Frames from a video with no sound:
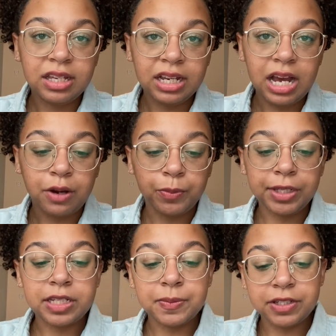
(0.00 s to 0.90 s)
got
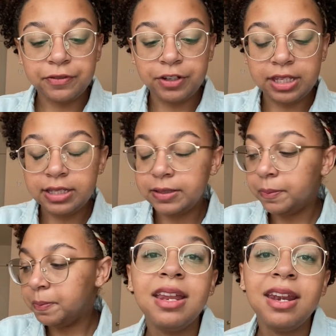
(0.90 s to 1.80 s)
replacements for these.
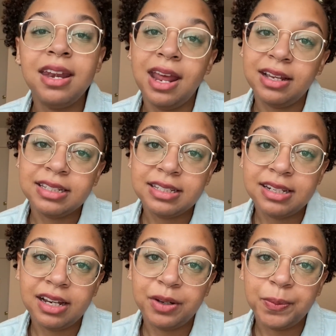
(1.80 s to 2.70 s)
Next
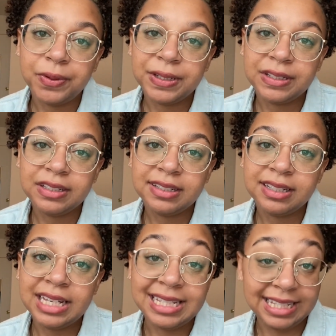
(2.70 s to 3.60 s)
up
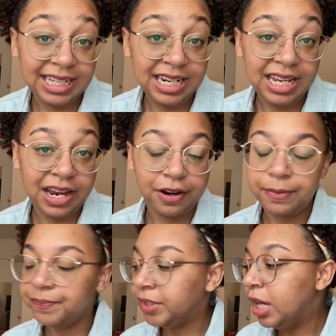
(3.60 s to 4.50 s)
is skincare,
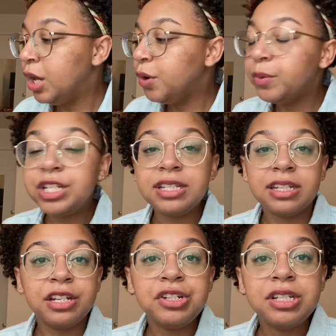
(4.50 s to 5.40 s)
which is an
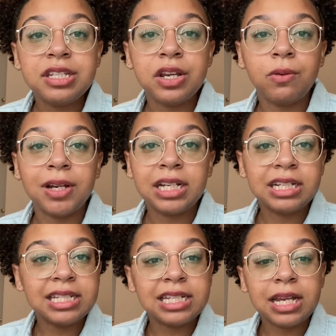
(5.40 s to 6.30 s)
interesting one
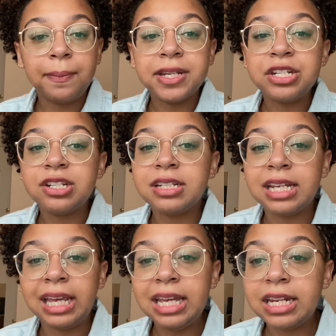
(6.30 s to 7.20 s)
because as I mentioned
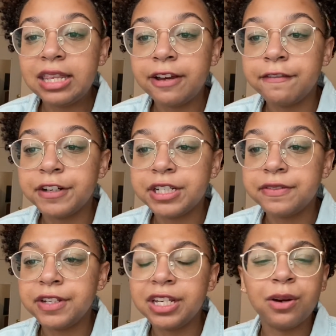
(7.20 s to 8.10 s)
again in that first
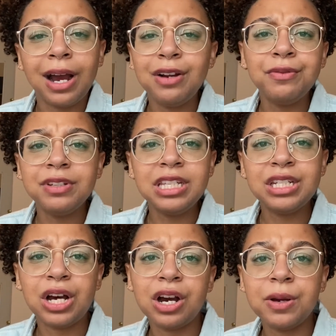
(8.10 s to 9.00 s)
video, I don't really
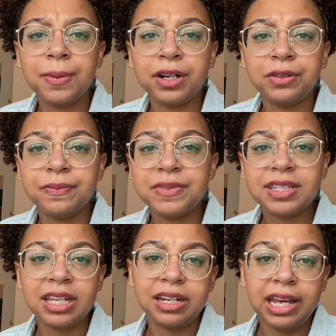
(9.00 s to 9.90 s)
talk about
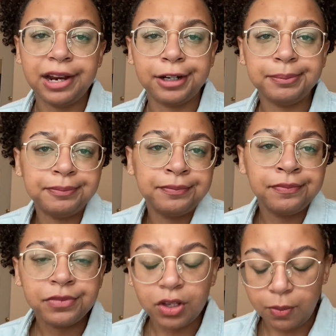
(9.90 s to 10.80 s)
skincare
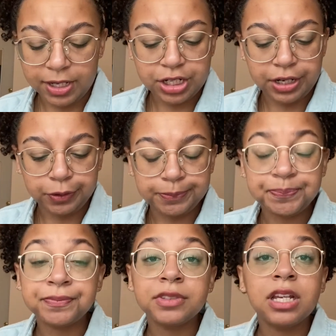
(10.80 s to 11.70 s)
on my channel.
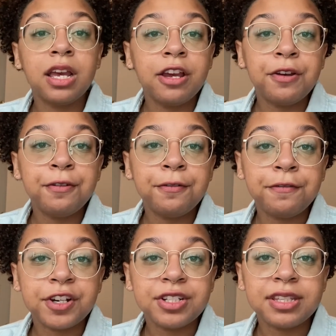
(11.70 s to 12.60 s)

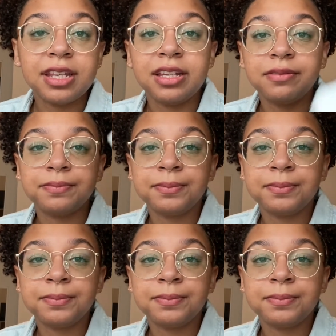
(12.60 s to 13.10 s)
First thing,